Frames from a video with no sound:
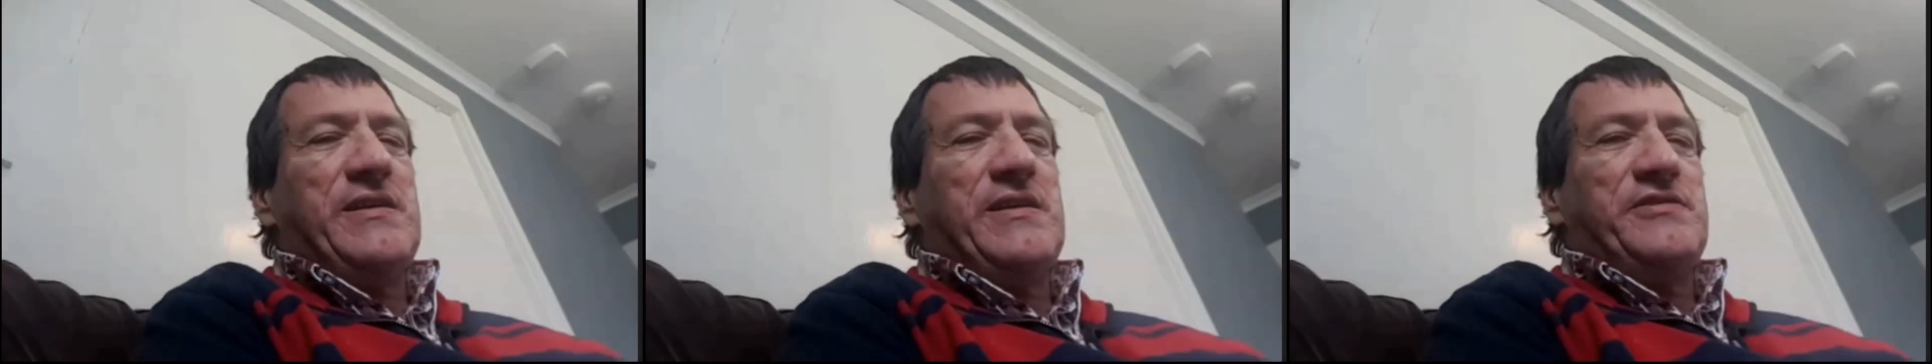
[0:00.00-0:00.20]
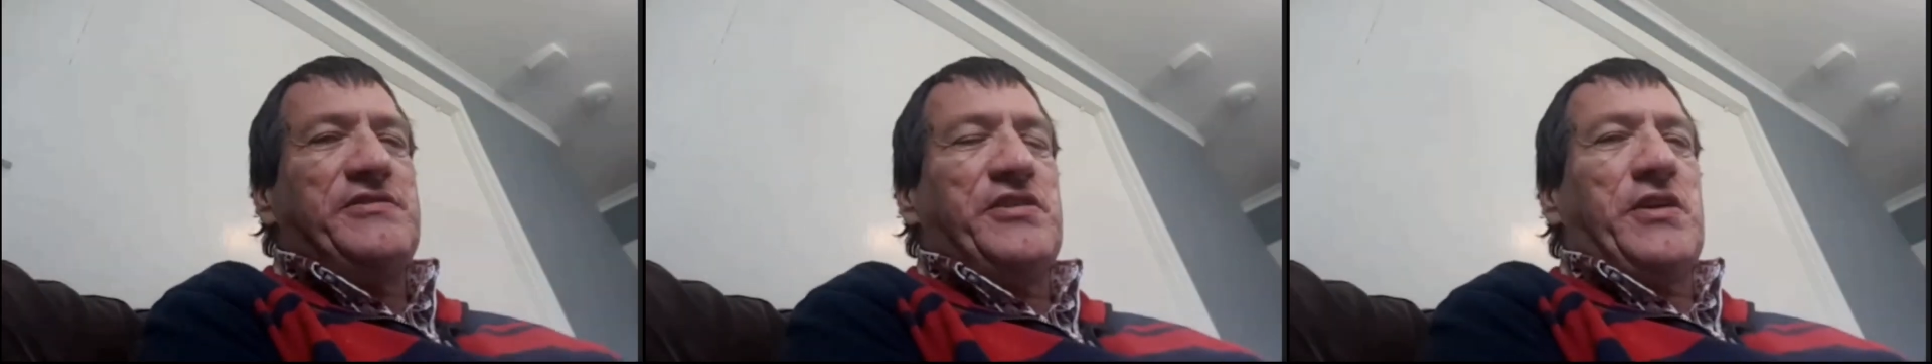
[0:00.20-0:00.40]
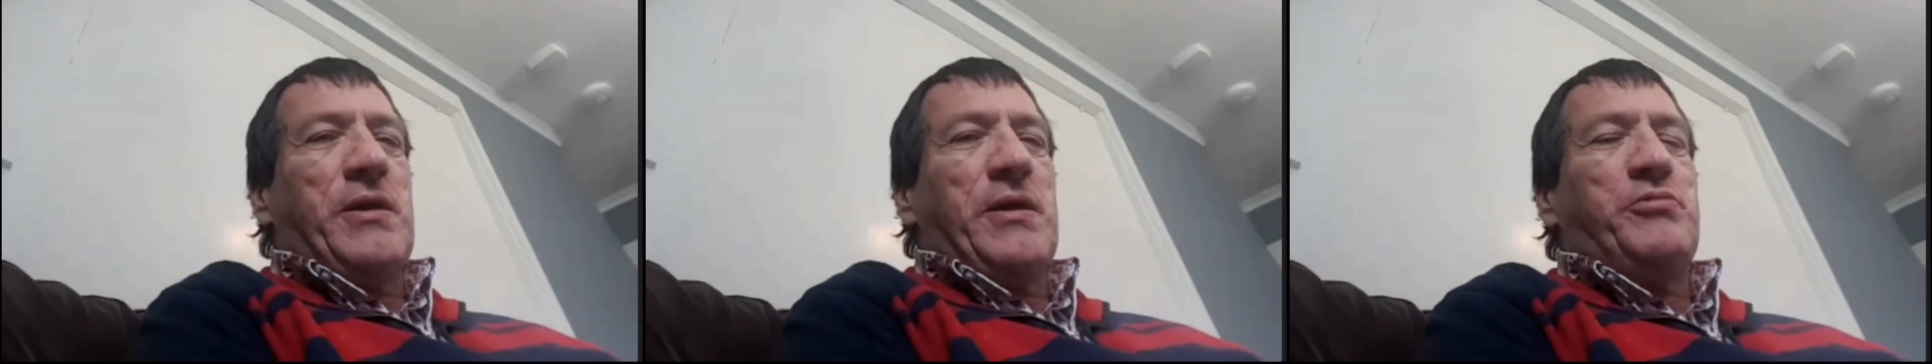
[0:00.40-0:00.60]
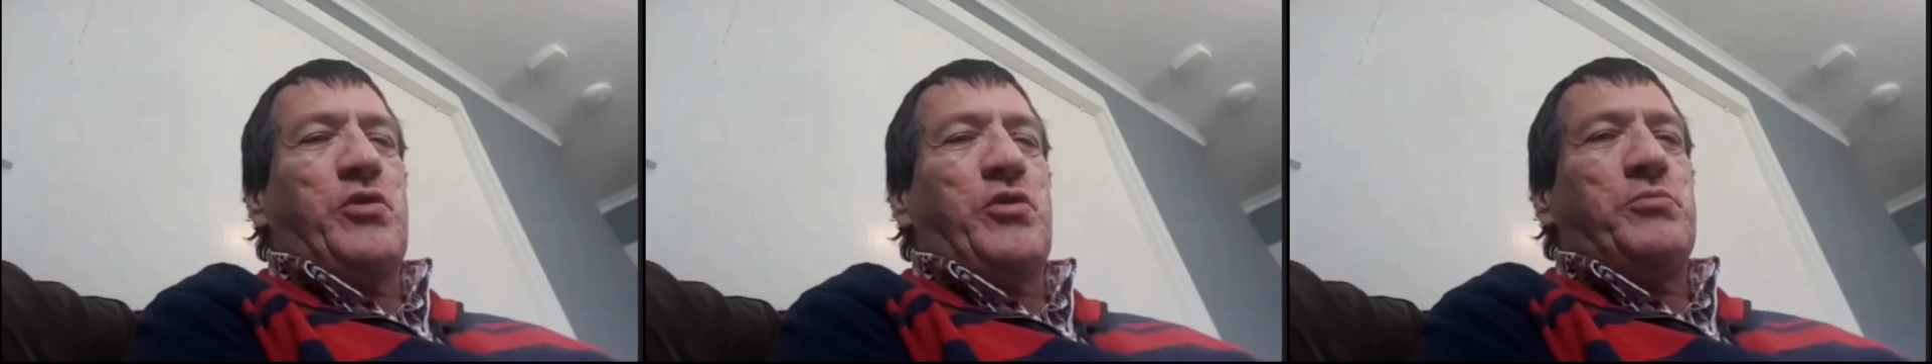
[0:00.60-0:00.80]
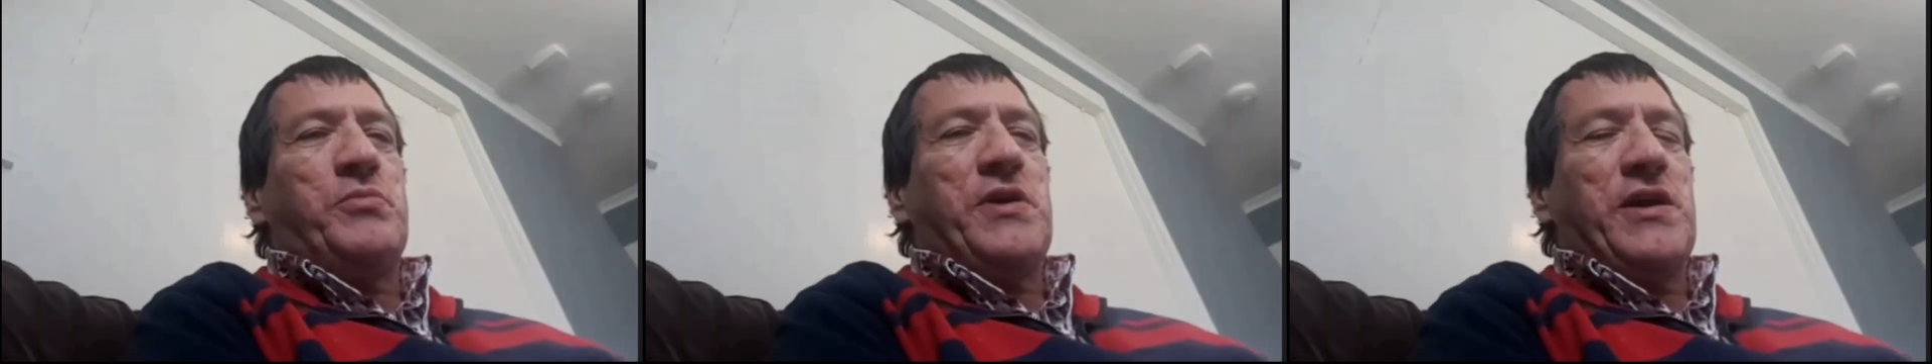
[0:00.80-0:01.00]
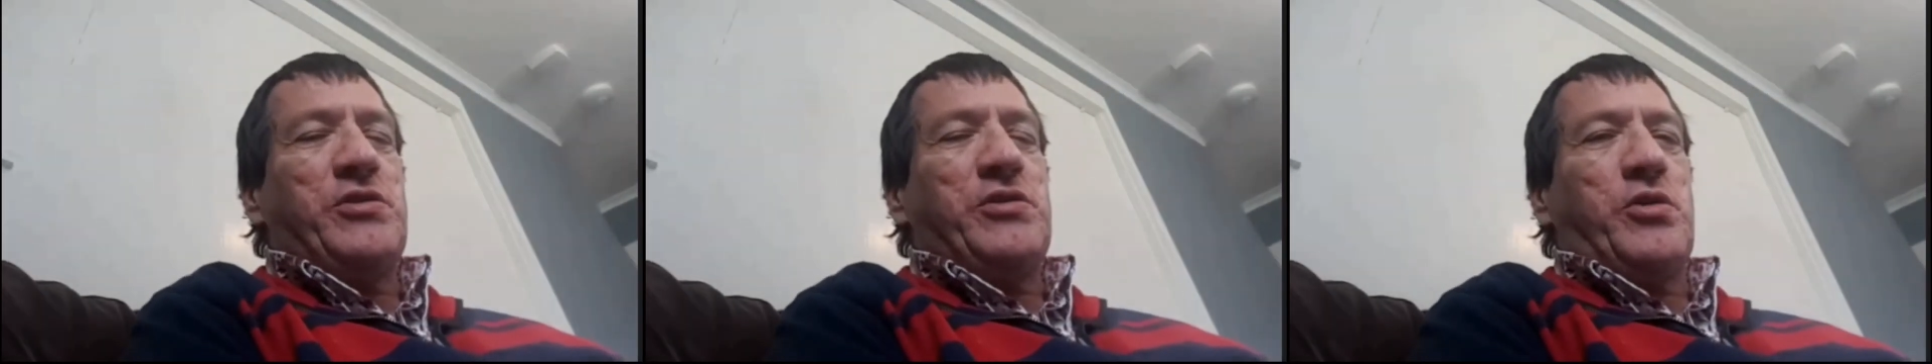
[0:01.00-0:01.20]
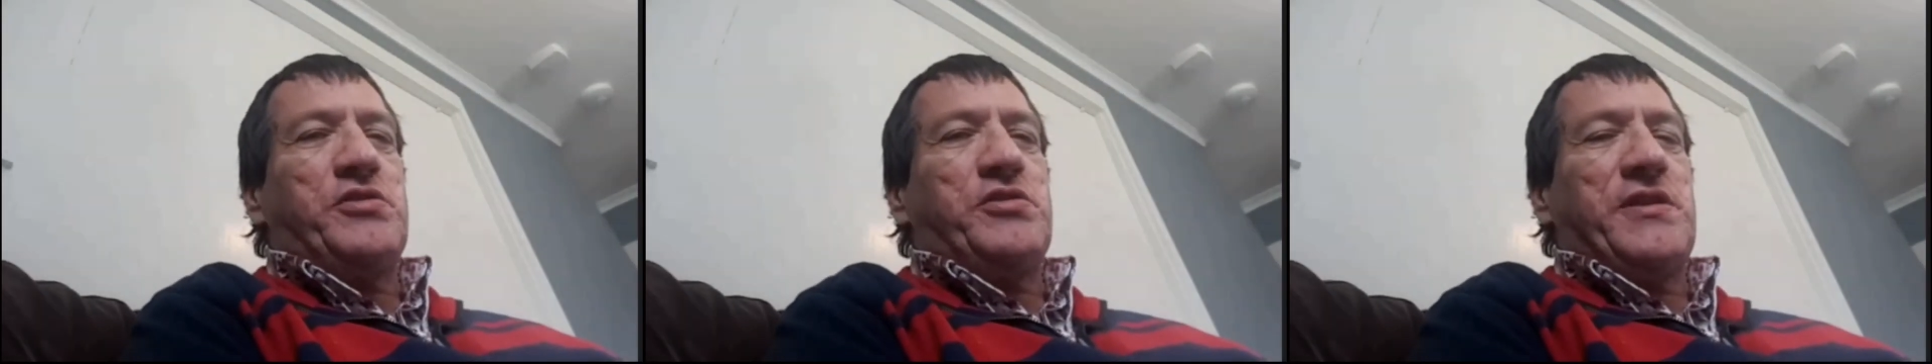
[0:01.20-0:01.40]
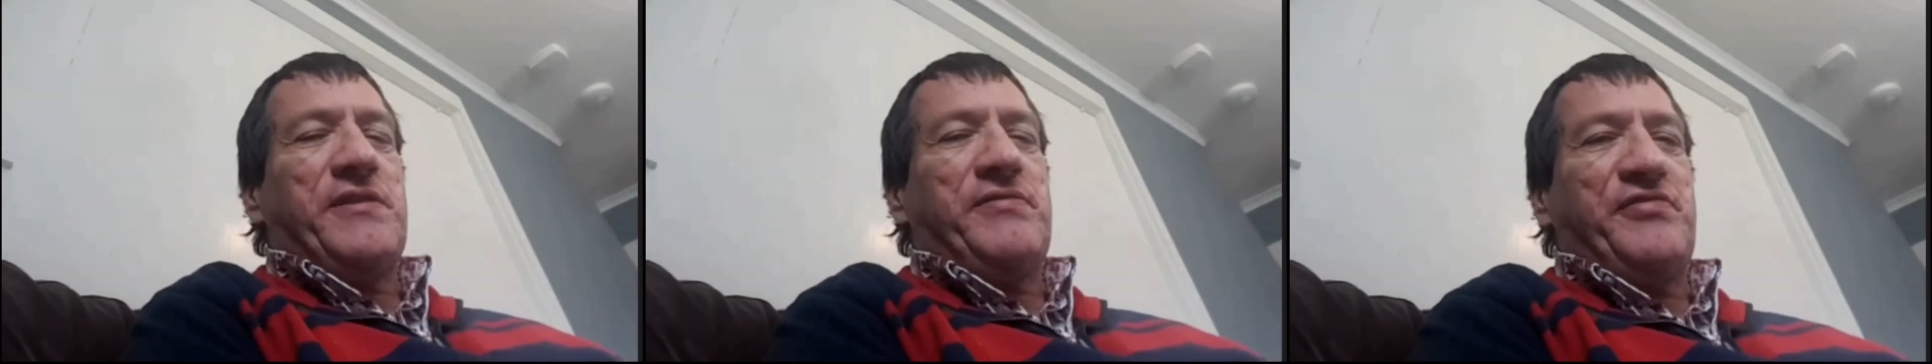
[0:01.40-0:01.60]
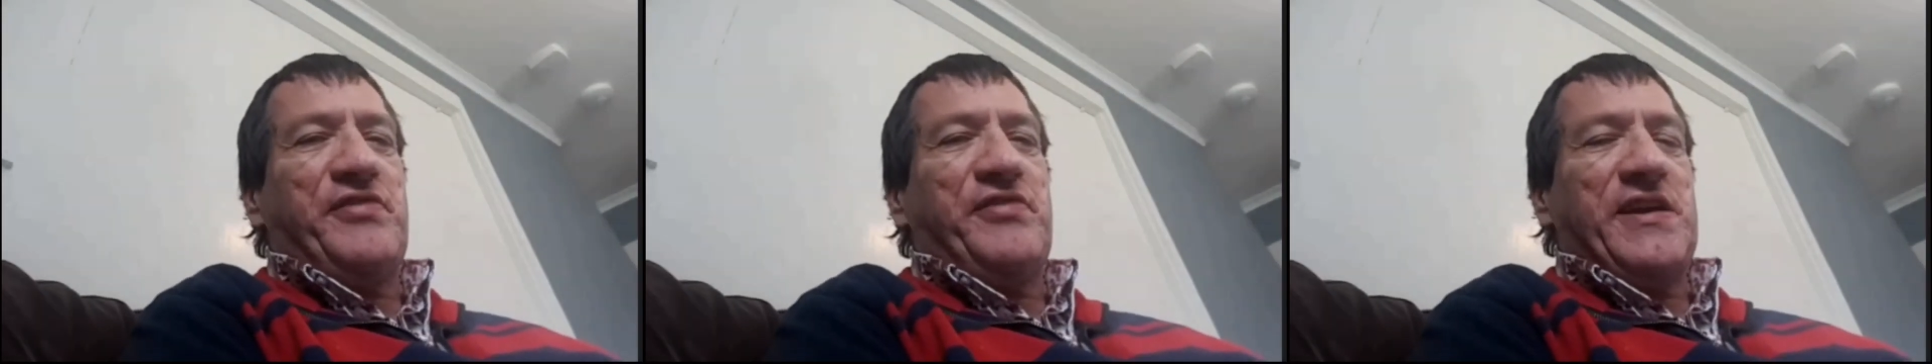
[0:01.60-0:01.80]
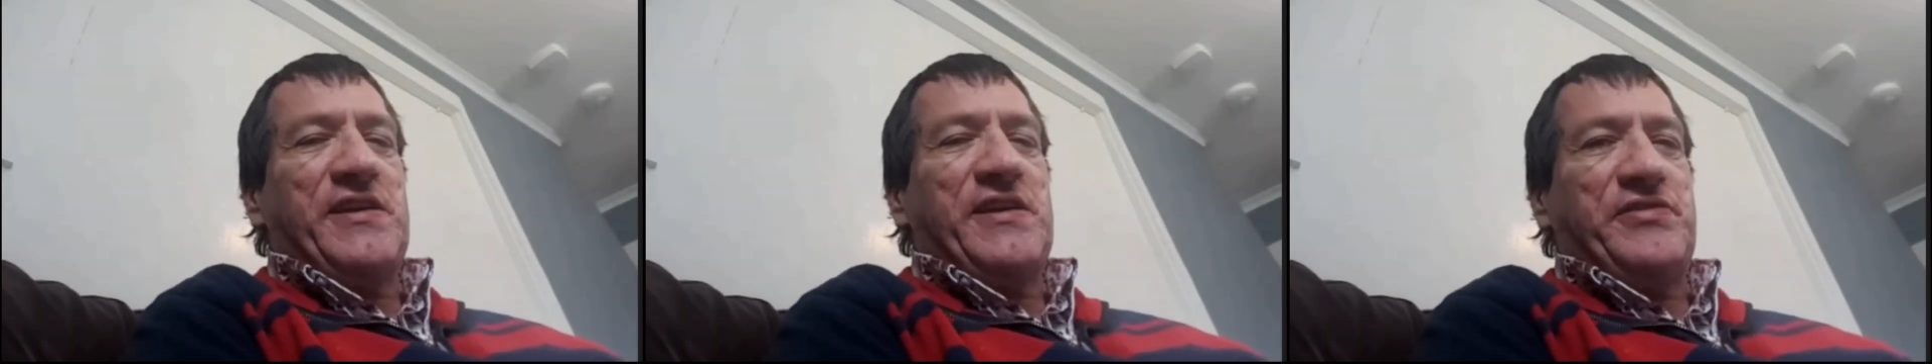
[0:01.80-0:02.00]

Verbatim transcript: She comes on with an ordinary face